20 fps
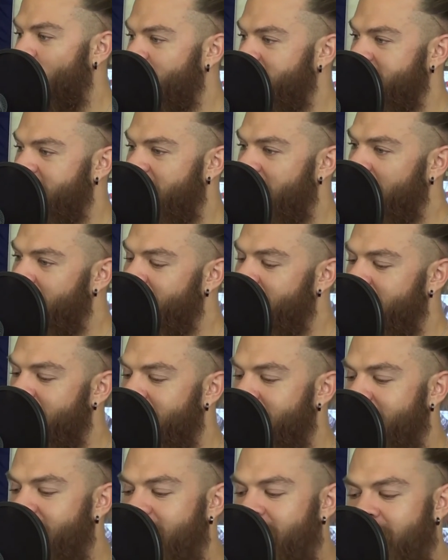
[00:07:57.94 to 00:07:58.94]
all the time,
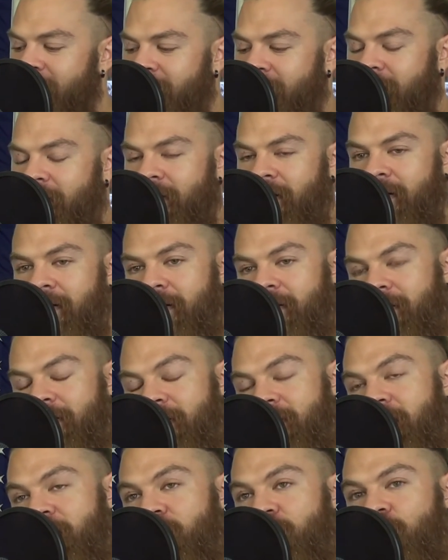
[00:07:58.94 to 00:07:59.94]

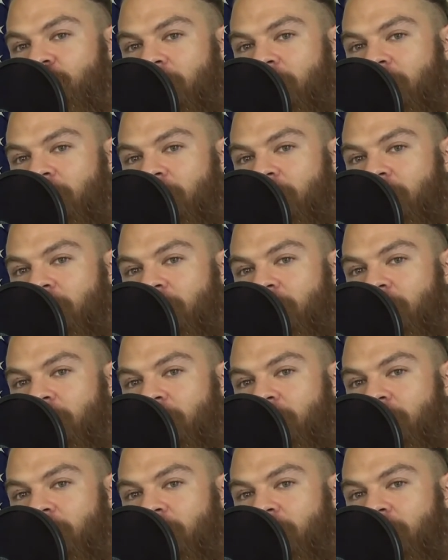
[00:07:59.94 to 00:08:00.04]
the